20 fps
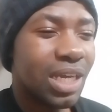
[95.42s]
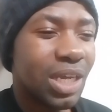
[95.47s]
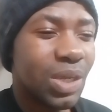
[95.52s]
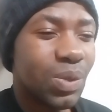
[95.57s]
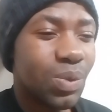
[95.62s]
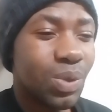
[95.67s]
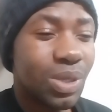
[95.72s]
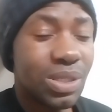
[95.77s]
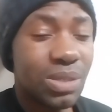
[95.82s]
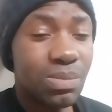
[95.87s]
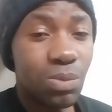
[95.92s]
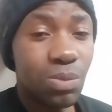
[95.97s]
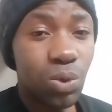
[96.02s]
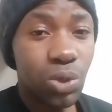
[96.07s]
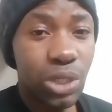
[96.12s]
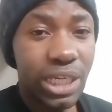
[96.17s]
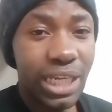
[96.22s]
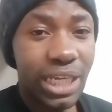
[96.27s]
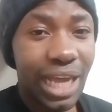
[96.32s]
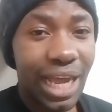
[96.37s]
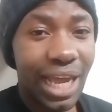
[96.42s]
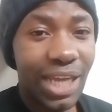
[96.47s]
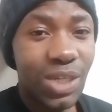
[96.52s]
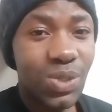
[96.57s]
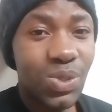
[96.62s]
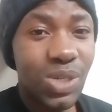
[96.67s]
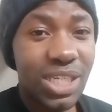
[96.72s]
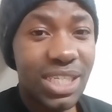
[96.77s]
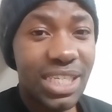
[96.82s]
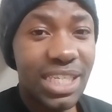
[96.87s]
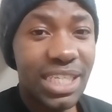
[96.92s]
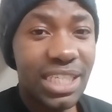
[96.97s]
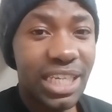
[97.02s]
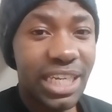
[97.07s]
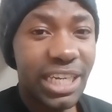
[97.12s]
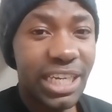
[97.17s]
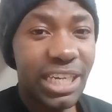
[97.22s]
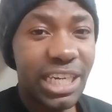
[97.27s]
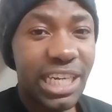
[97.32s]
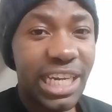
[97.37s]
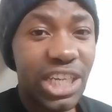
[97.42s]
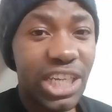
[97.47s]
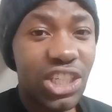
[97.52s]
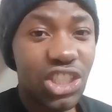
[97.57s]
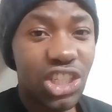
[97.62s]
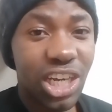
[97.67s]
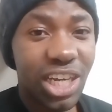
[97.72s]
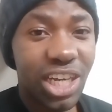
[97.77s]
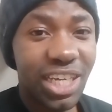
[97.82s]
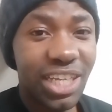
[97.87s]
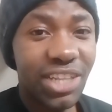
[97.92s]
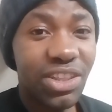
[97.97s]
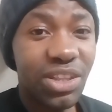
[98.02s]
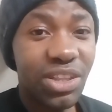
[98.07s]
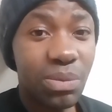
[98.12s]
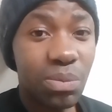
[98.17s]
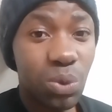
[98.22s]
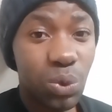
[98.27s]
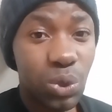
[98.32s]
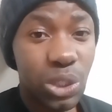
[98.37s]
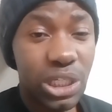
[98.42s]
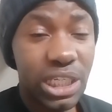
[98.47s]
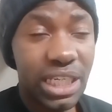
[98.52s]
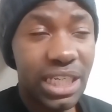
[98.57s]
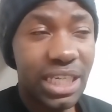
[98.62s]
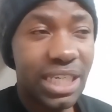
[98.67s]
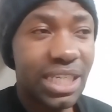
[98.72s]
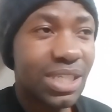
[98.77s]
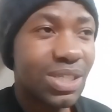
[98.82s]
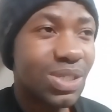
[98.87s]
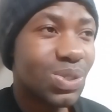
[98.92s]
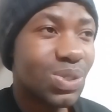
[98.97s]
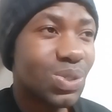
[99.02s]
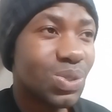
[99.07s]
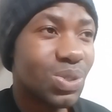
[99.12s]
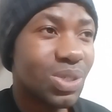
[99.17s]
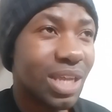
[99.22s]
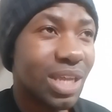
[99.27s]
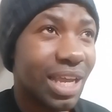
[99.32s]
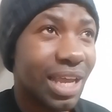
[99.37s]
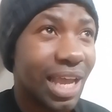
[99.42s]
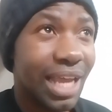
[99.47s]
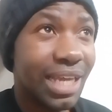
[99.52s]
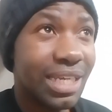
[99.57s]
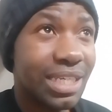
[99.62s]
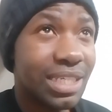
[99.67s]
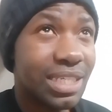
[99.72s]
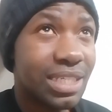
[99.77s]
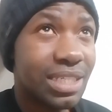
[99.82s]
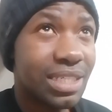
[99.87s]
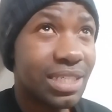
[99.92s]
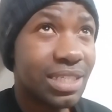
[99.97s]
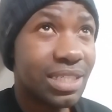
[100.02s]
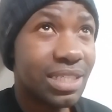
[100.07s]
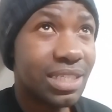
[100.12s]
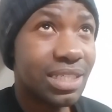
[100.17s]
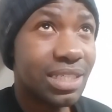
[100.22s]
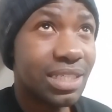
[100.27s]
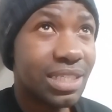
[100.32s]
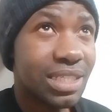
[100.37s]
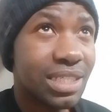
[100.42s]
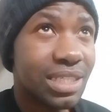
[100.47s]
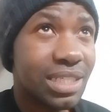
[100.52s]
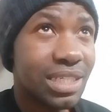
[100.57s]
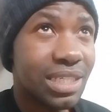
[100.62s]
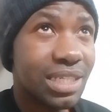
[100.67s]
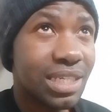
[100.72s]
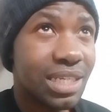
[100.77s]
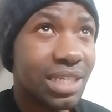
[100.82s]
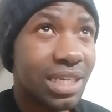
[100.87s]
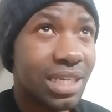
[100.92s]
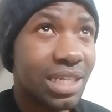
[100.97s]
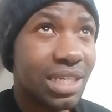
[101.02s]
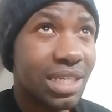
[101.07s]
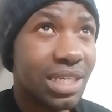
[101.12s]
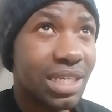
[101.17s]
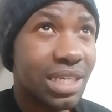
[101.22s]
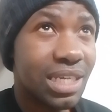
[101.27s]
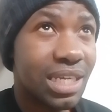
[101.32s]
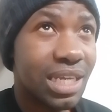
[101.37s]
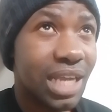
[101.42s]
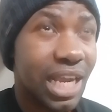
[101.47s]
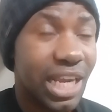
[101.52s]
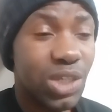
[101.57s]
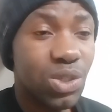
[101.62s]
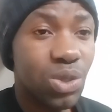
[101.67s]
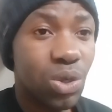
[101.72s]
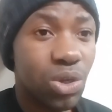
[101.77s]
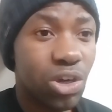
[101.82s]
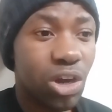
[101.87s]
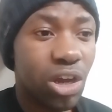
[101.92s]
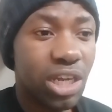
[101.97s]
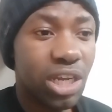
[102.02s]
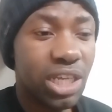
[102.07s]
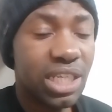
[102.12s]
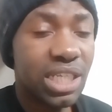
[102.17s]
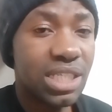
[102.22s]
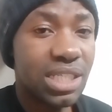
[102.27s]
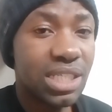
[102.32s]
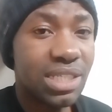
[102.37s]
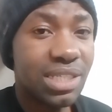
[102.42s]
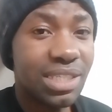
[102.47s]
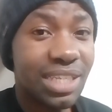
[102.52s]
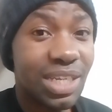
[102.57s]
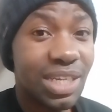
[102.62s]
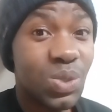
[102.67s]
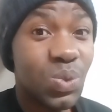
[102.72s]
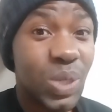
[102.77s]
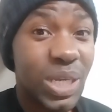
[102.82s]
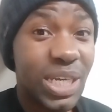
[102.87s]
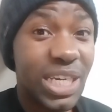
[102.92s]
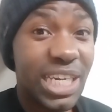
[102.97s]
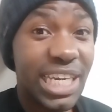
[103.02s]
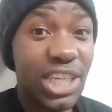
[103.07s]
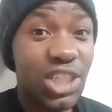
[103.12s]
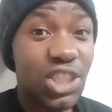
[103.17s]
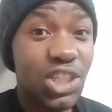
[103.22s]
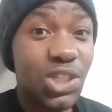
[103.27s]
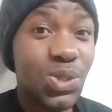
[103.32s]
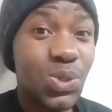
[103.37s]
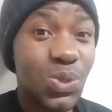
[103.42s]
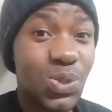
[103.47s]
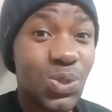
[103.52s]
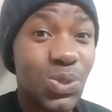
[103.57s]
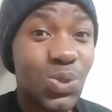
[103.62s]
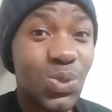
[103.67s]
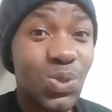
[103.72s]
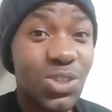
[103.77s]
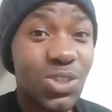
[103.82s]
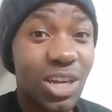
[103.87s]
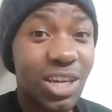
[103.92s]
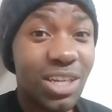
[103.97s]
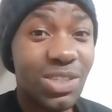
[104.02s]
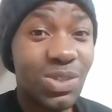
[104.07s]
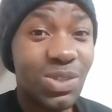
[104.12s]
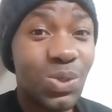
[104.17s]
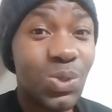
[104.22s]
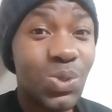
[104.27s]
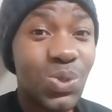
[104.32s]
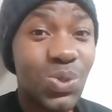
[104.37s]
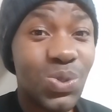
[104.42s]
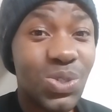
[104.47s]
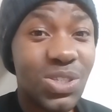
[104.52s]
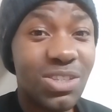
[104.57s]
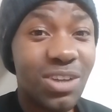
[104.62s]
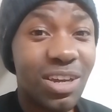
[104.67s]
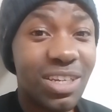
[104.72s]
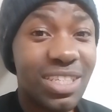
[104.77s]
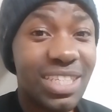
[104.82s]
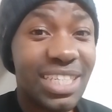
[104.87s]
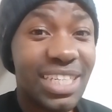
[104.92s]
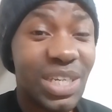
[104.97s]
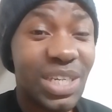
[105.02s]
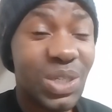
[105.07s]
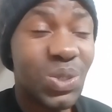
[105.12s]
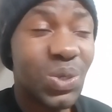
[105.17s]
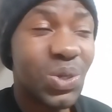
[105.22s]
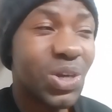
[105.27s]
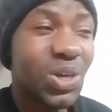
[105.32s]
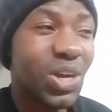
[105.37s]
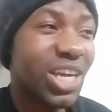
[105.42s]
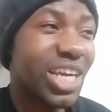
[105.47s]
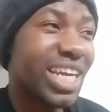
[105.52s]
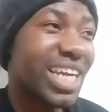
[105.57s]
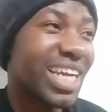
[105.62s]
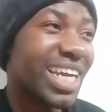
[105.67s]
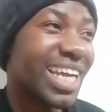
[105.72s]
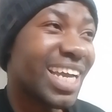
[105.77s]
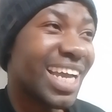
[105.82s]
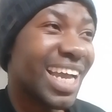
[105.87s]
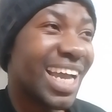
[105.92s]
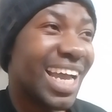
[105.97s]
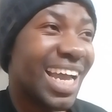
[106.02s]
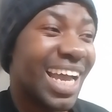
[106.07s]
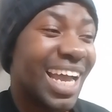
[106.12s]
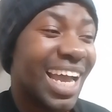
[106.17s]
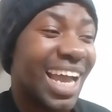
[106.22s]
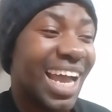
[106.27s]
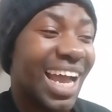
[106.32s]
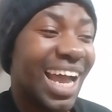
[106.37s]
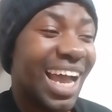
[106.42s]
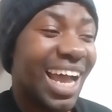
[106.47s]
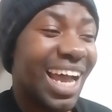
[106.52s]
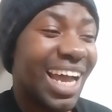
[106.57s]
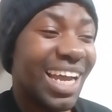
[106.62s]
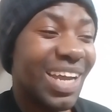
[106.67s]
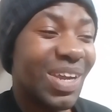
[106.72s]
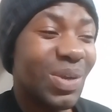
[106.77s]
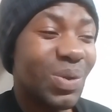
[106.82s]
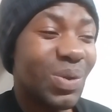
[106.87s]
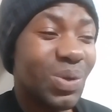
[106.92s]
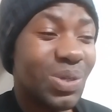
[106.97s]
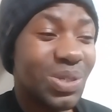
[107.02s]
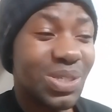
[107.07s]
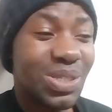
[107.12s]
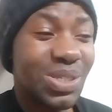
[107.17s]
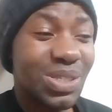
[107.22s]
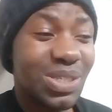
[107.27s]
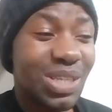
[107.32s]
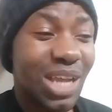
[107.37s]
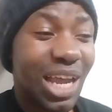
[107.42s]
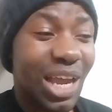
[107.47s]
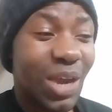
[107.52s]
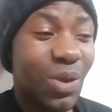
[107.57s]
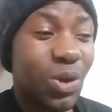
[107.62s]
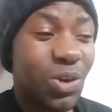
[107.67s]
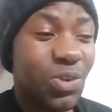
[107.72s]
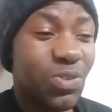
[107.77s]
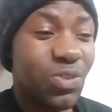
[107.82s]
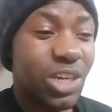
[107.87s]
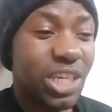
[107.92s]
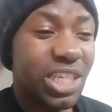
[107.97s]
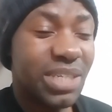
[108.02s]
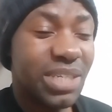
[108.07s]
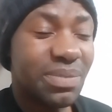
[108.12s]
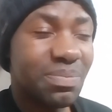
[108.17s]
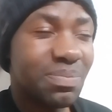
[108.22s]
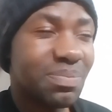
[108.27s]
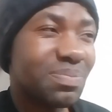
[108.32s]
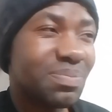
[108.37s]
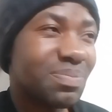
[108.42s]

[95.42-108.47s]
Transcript: It was morning. I had to attend a lecture in the morning at 8 o'clock. Yes, that's when lectures used to start at 8 o'clock. I got ready.